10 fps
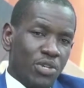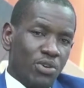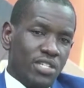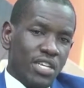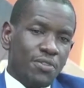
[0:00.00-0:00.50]

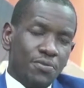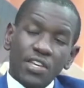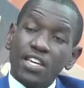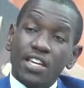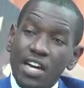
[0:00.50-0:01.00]
because
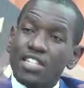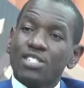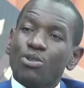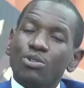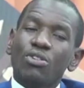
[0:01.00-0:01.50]
if he
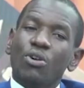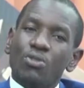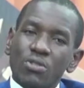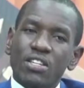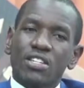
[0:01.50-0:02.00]
has known
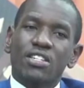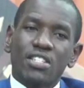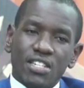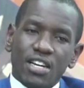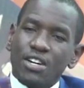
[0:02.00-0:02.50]
all
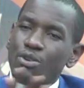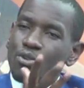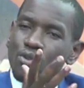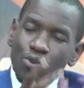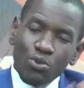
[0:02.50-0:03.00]
this
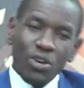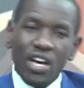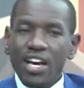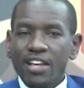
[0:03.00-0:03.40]
all through,